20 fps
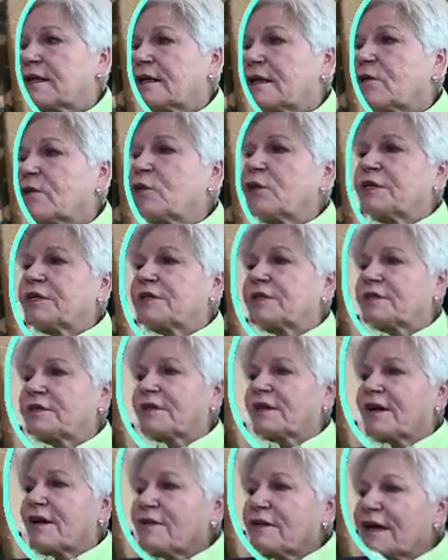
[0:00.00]

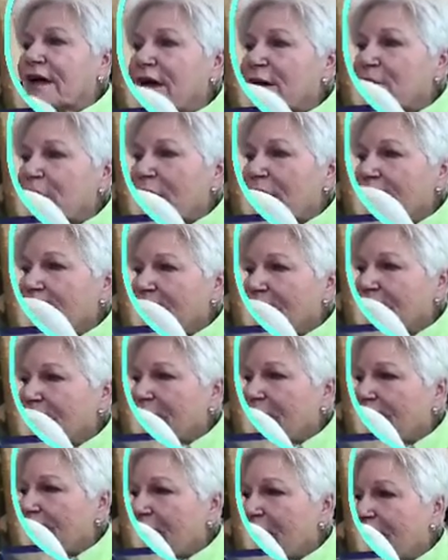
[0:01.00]
Okay, Becky,
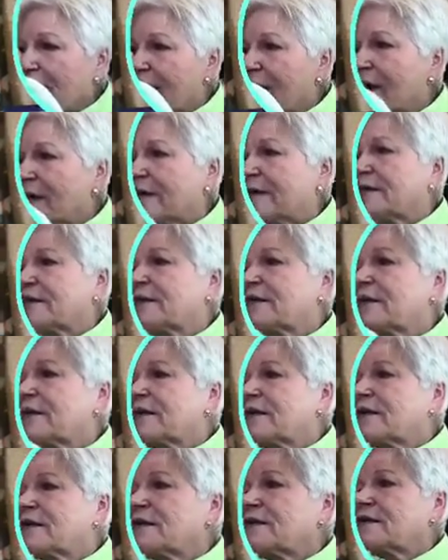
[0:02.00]
hi.
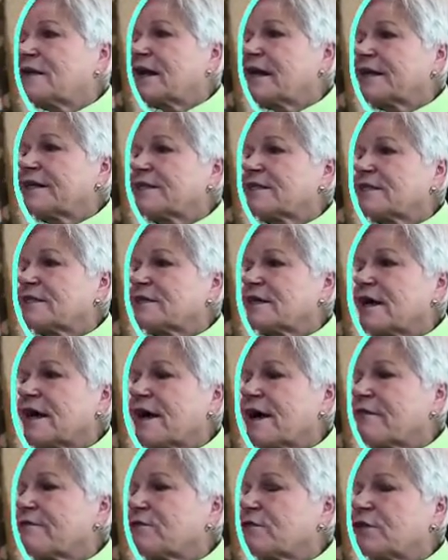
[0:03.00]
Nice to
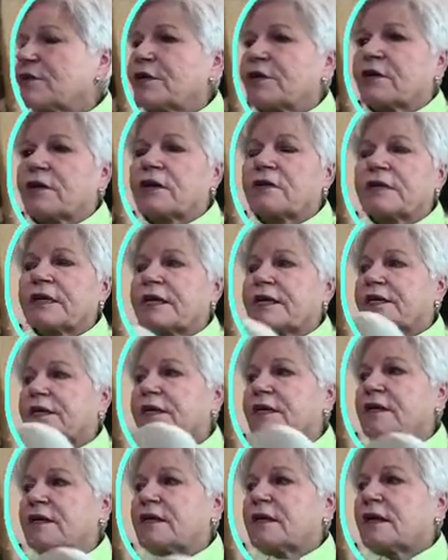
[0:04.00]
have you here. Okay,
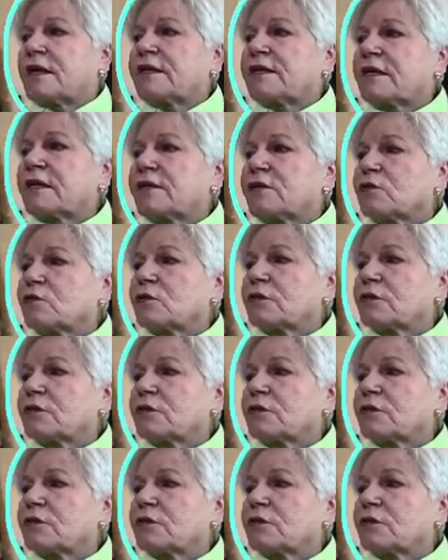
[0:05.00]
another